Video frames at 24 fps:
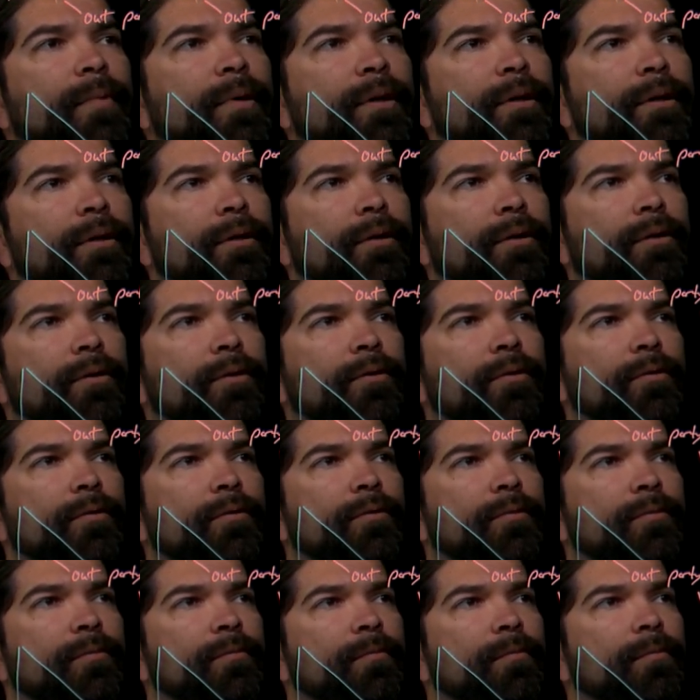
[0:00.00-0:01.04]

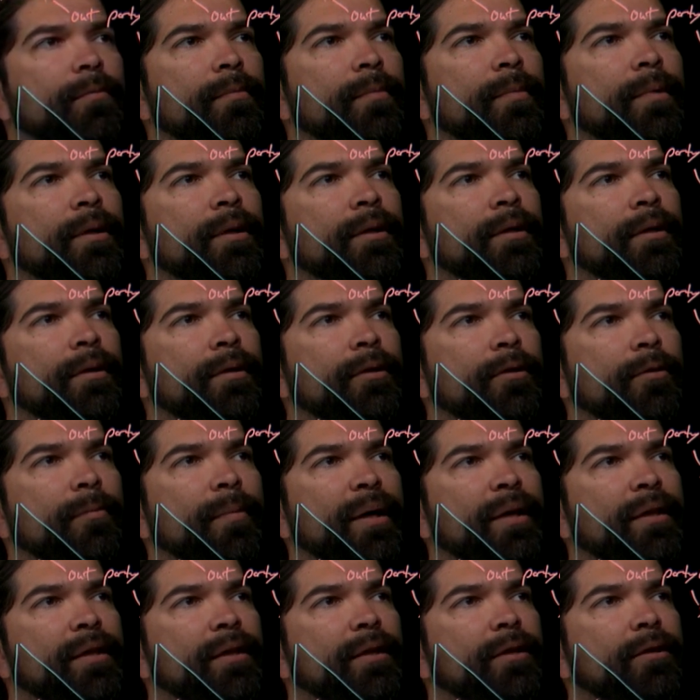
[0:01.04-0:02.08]
No
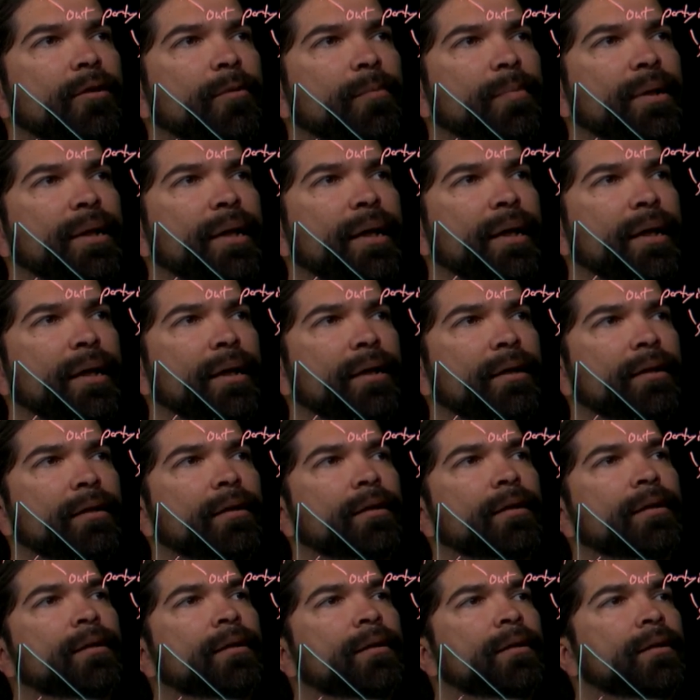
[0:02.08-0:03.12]
method, no plan.
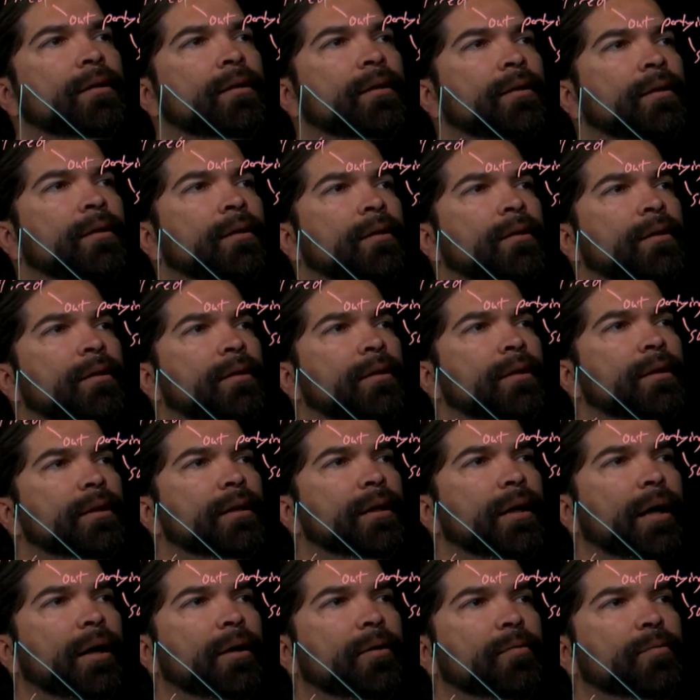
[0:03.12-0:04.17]

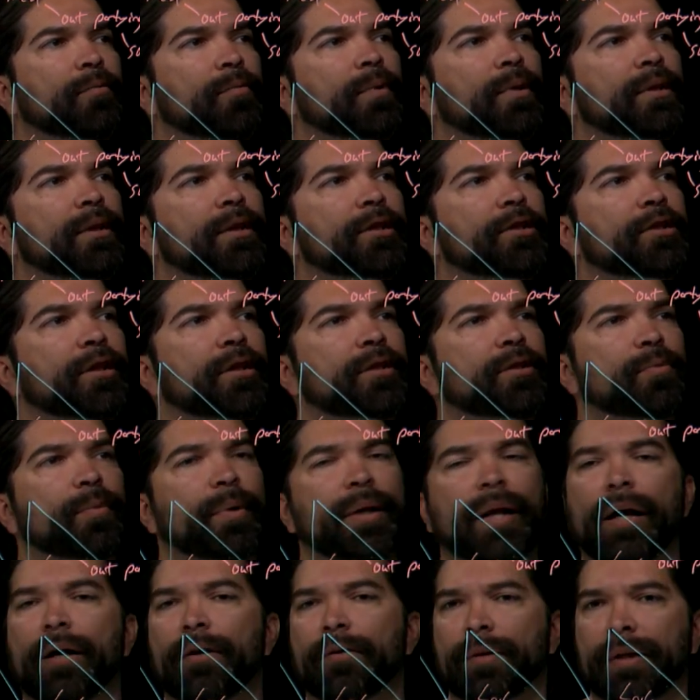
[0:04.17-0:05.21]
I really just
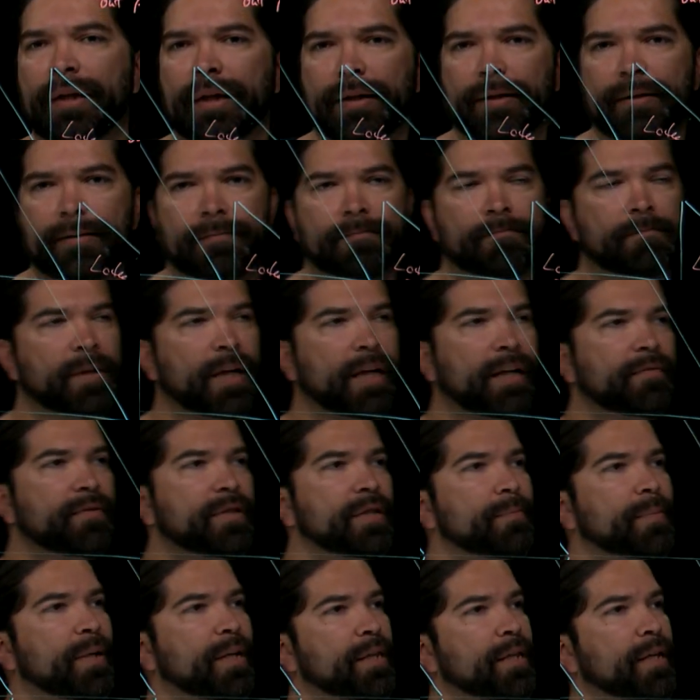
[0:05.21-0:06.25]
went out and kind of
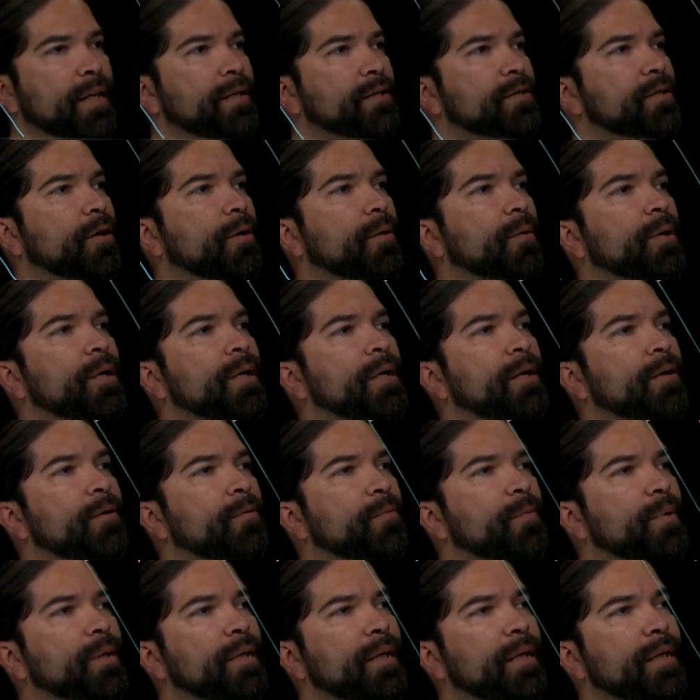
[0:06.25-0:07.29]
did my thing. So
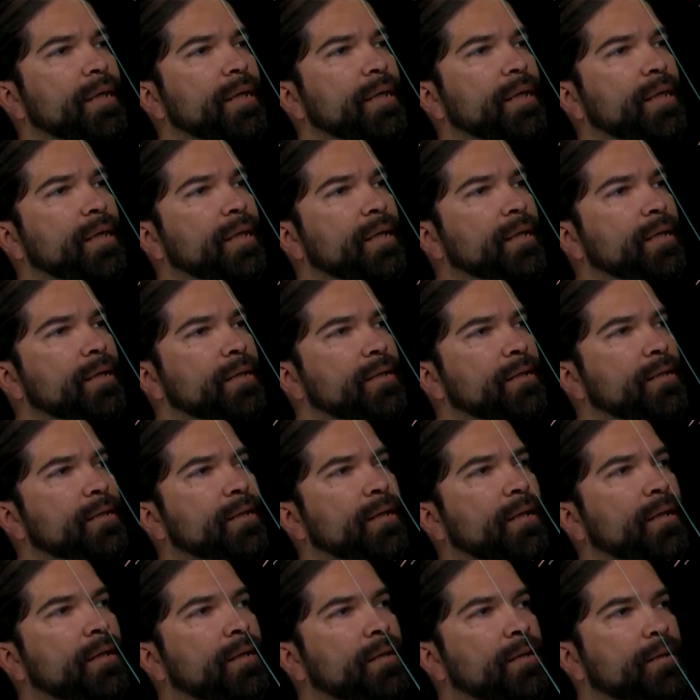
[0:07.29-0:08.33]
really
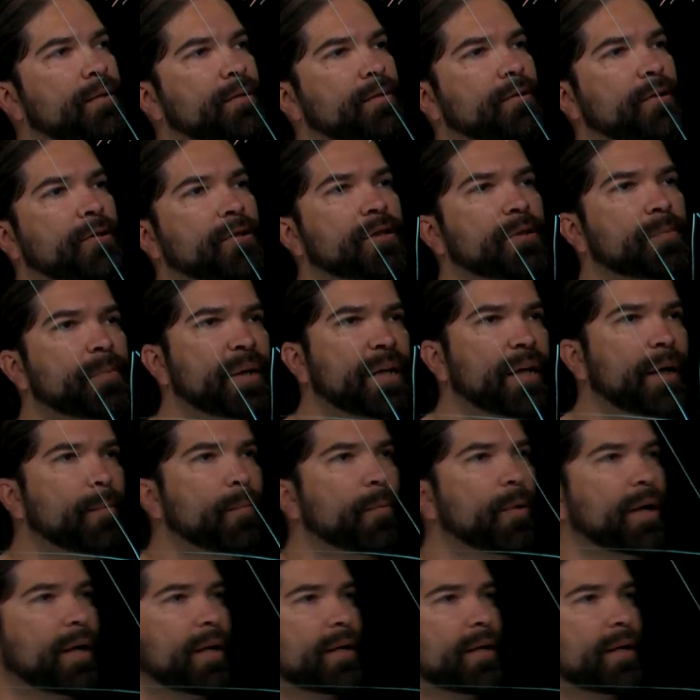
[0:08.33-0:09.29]
this starts to become what